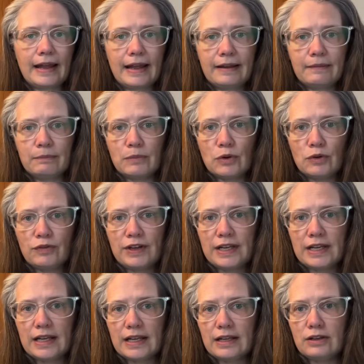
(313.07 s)

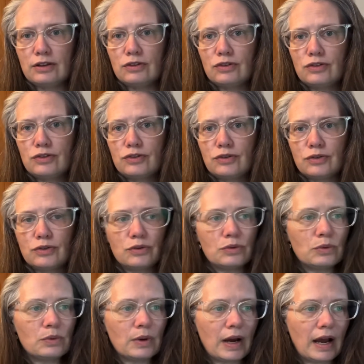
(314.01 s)
Moving
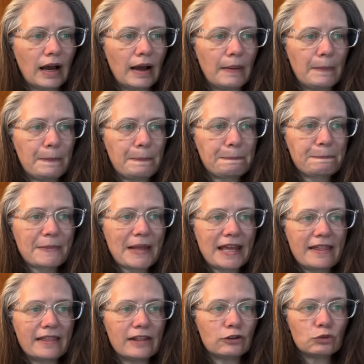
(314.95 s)
into
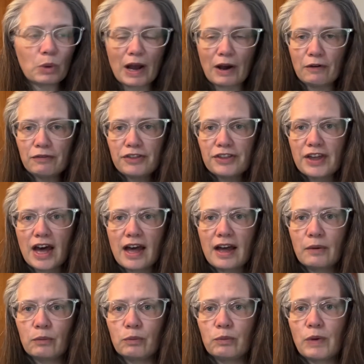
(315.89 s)
the 12th,
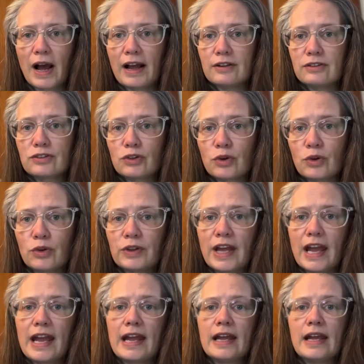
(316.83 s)
I sold
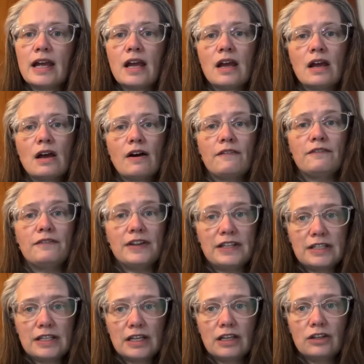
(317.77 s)
a
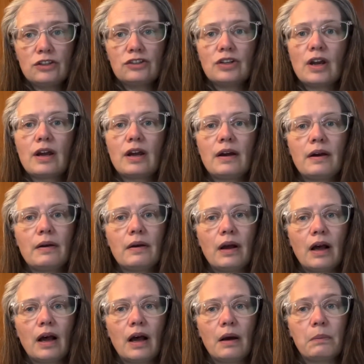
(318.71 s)
vintage
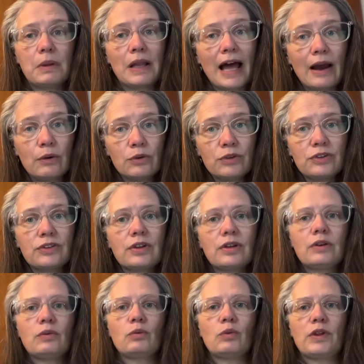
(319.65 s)
blouse
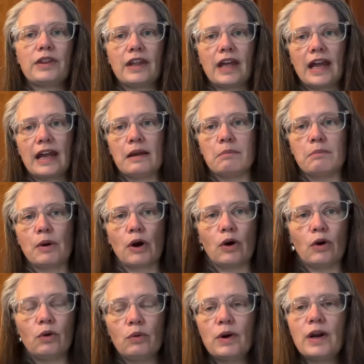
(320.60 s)
with a
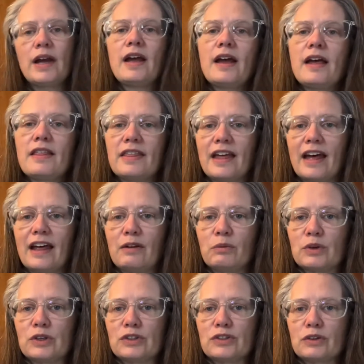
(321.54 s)
bow that
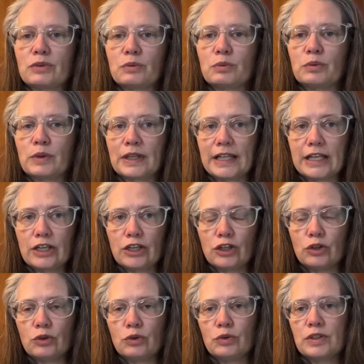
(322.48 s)
was really
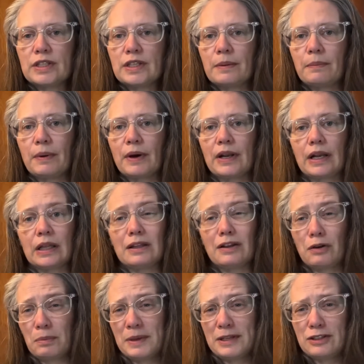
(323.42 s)
cute but a
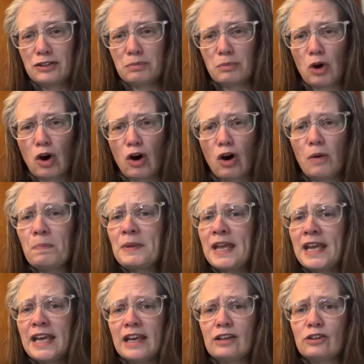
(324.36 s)
little bit small.
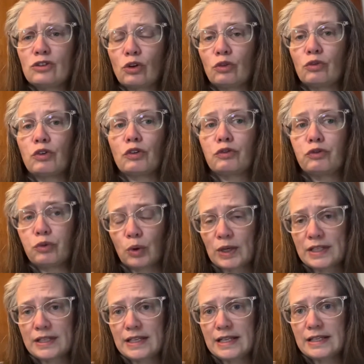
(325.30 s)
It sold for
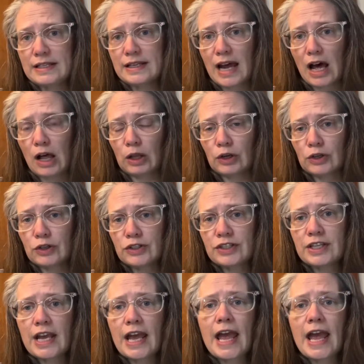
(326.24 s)
$14,